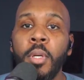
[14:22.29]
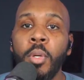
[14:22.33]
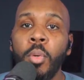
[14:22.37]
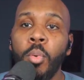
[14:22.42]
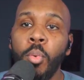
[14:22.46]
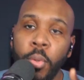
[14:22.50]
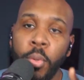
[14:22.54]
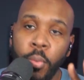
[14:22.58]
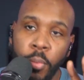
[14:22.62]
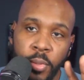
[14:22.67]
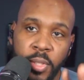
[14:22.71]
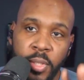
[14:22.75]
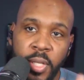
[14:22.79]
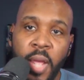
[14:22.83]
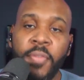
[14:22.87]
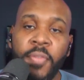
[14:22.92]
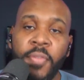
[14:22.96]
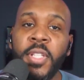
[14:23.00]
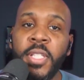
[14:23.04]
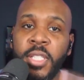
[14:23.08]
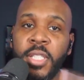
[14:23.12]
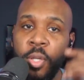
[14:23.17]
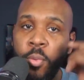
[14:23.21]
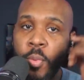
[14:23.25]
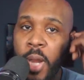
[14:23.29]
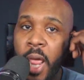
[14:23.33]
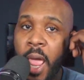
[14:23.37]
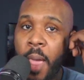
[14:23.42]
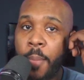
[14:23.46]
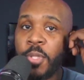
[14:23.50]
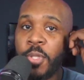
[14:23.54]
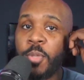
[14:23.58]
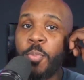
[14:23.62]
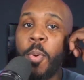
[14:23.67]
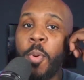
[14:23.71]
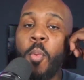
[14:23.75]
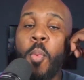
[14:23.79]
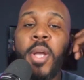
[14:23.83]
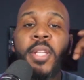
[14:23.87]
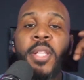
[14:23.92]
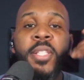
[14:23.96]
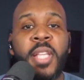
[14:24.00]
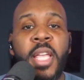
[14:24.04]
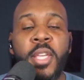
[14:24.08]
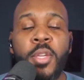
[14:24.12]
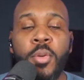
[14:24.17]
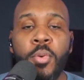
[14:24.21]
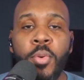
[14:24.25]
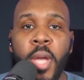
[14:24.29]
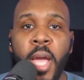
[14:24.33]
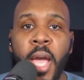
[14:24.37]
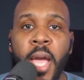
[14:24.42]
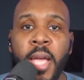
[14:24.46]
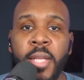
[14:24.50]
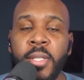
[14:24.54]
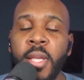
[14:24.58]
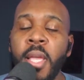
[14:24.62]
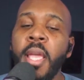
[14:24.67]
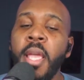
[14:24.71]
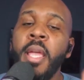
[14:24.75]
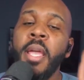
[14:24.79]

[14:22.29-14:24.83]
We will definitely see what happens. But what say you guys?